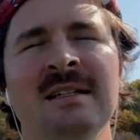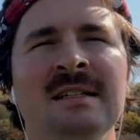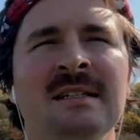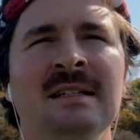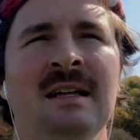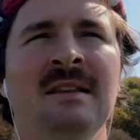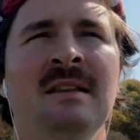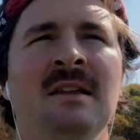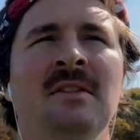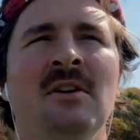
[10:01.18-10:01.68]

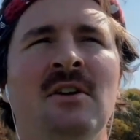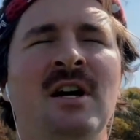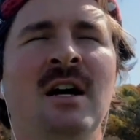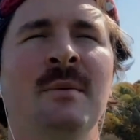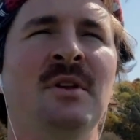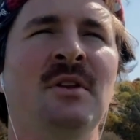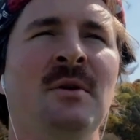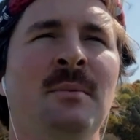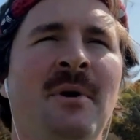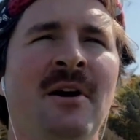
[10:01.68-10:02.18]
and then they'll come
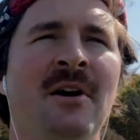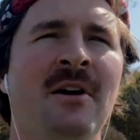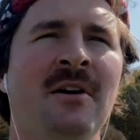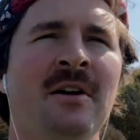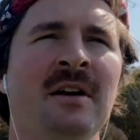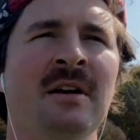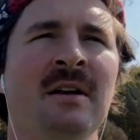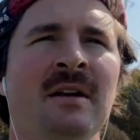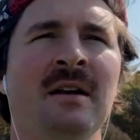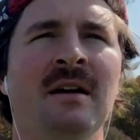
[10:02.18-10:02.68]
in the barn,
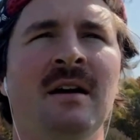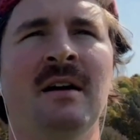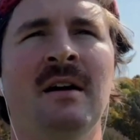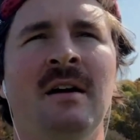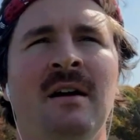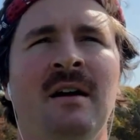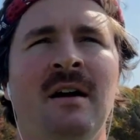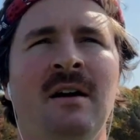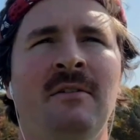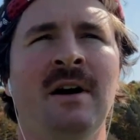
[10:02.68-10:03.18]
and
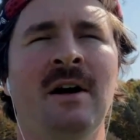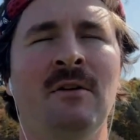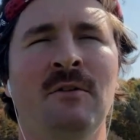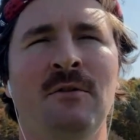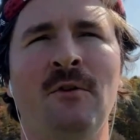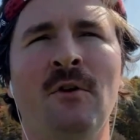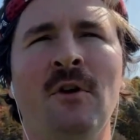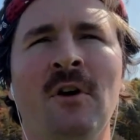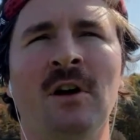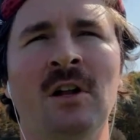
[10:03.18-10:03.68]
around
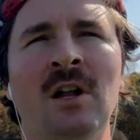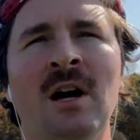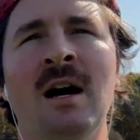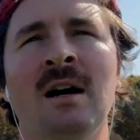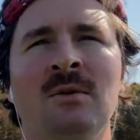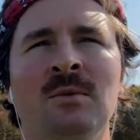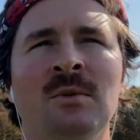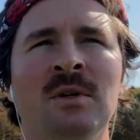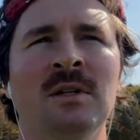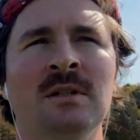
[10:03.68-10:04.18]
4
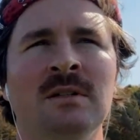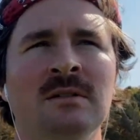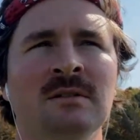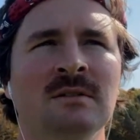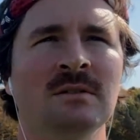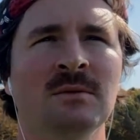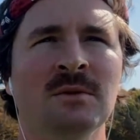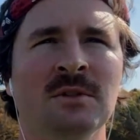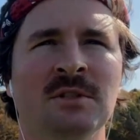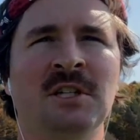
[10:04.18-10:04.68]
o'clock we'll
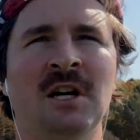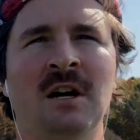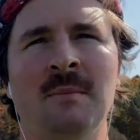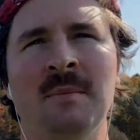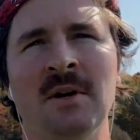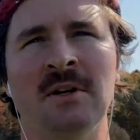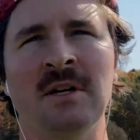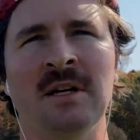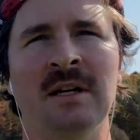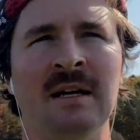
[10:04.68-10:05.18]
start
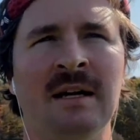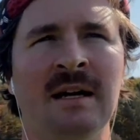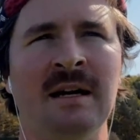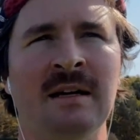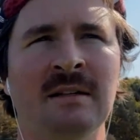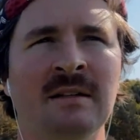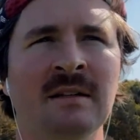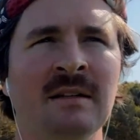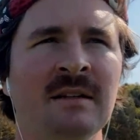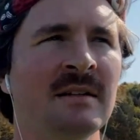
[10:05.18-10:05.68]
milking
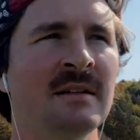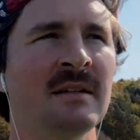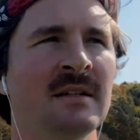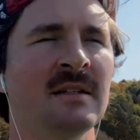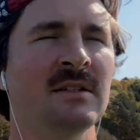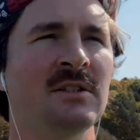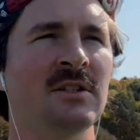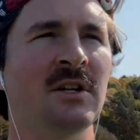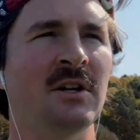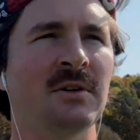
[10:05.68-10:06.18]
again.
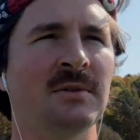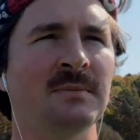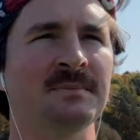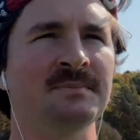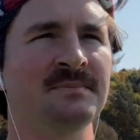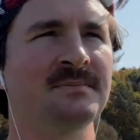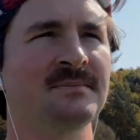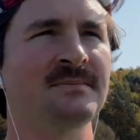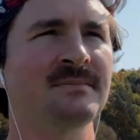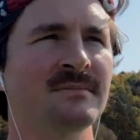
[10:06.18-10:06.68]
So
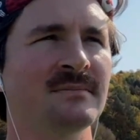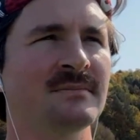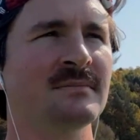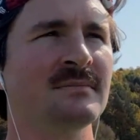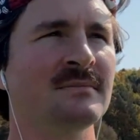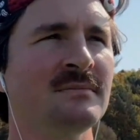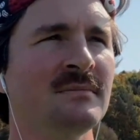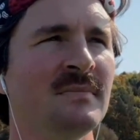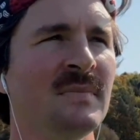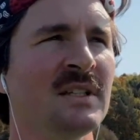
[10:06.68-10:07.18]

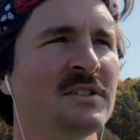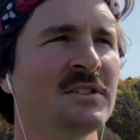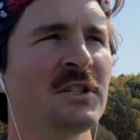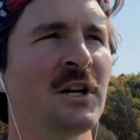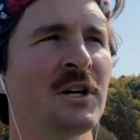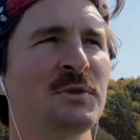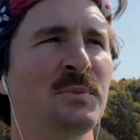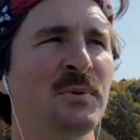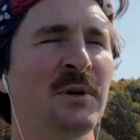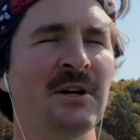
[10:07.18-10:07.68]

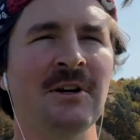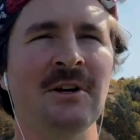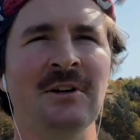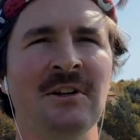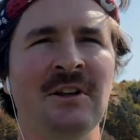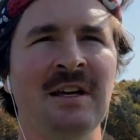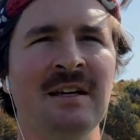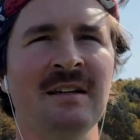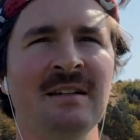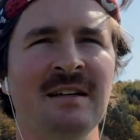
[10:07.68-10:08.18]
starts pretty
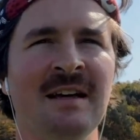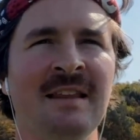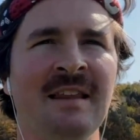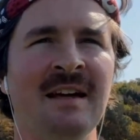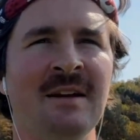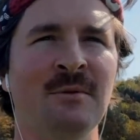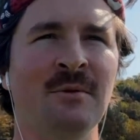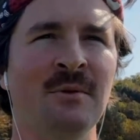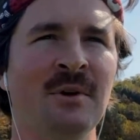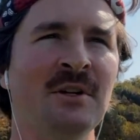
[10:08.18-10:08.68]
early, and
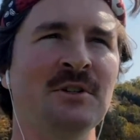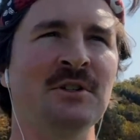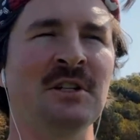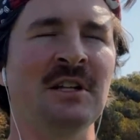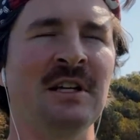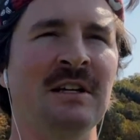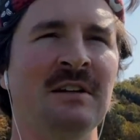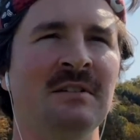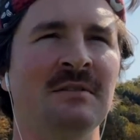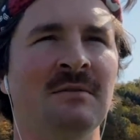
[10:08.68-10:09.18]
then we
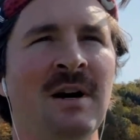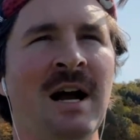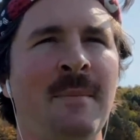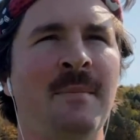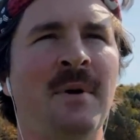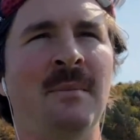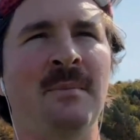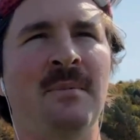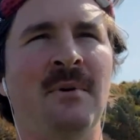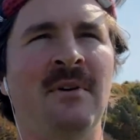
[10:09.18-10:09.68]
usually wrap
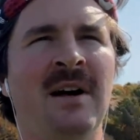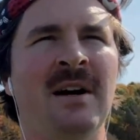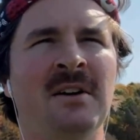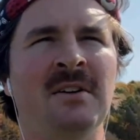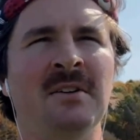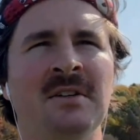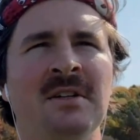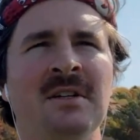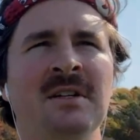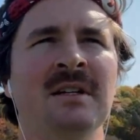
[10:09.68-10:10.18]
up around